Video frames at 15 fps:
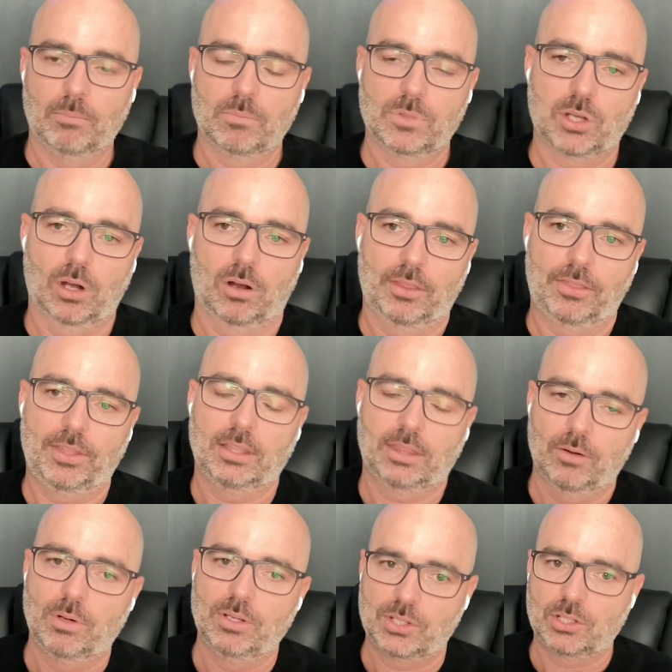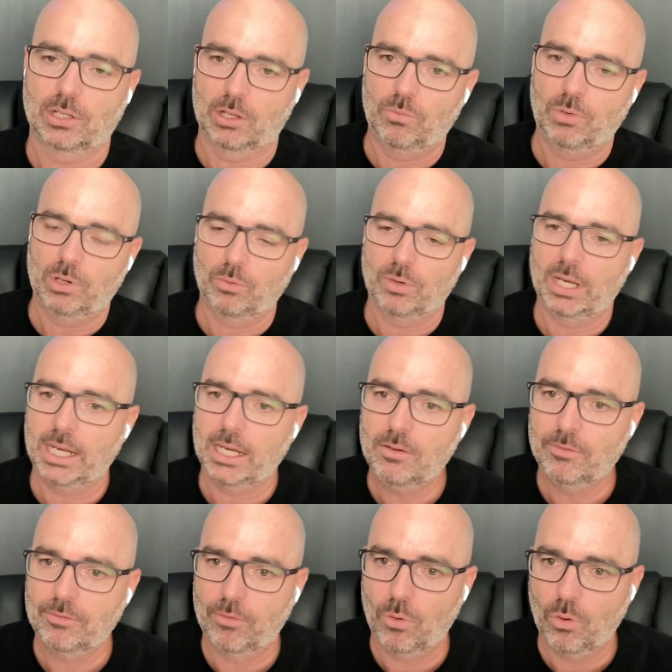So I think there is still a real need
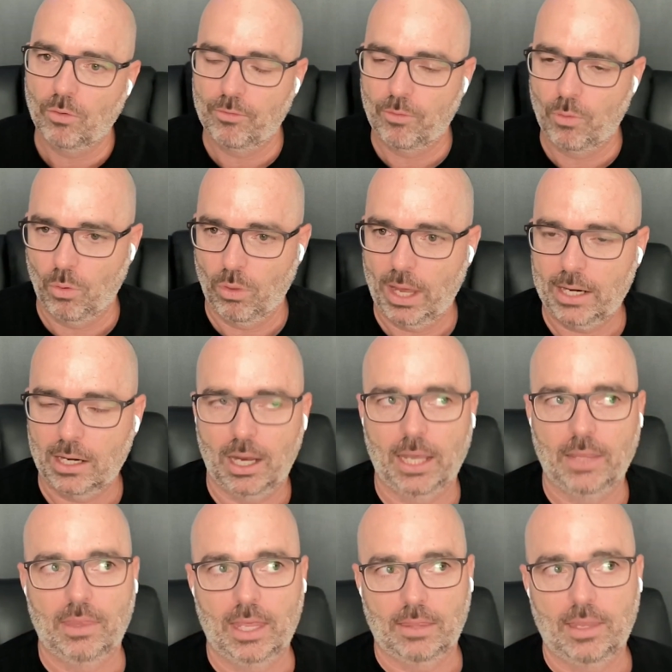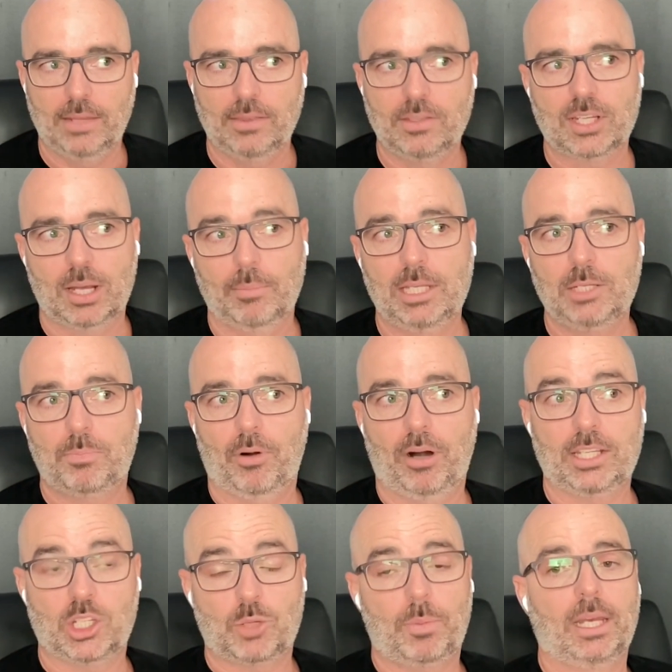for that. And then some of these
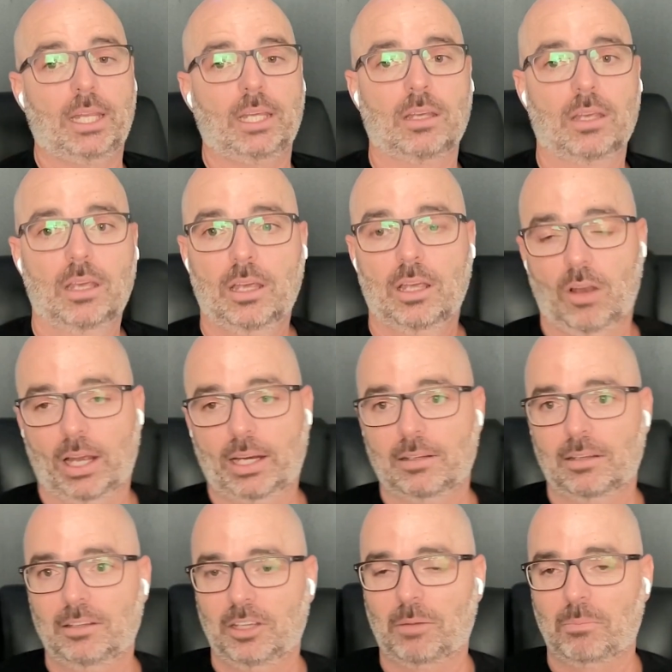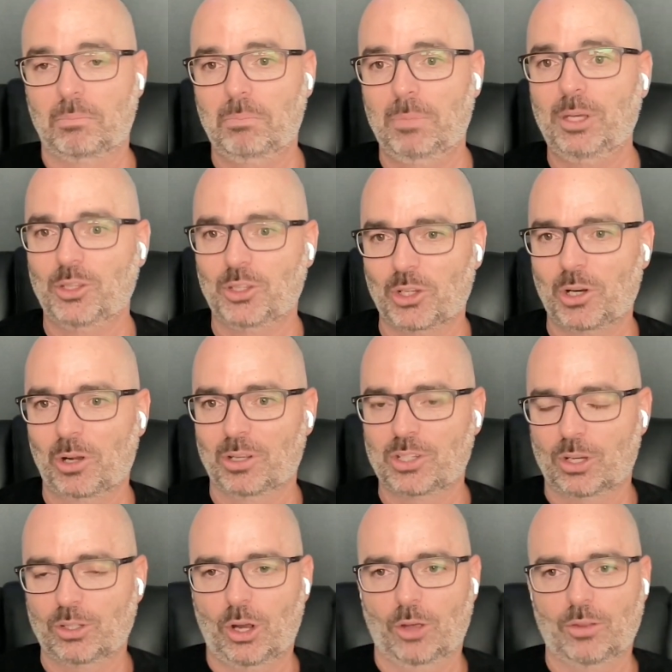brands are spending millions of dollars.
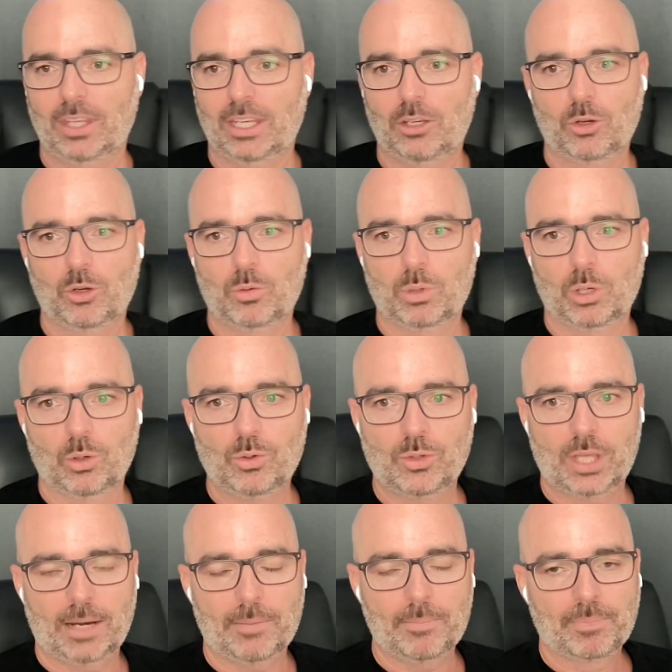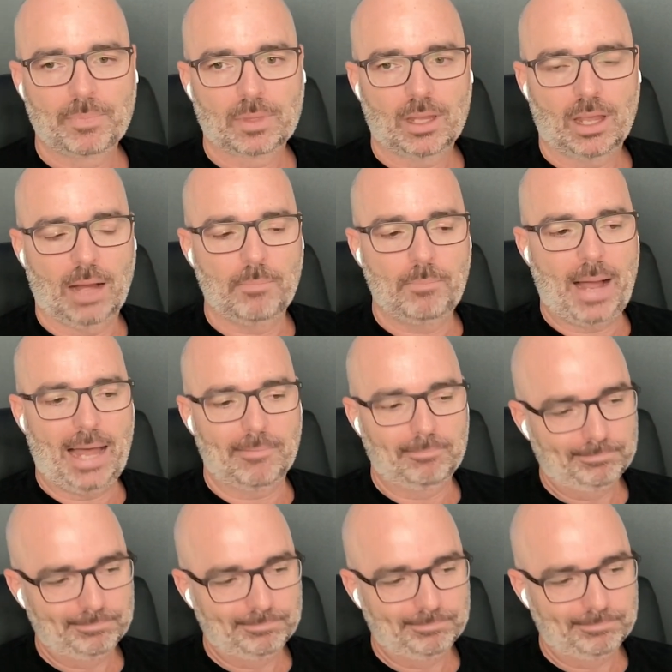So I don't think Google will lose that. But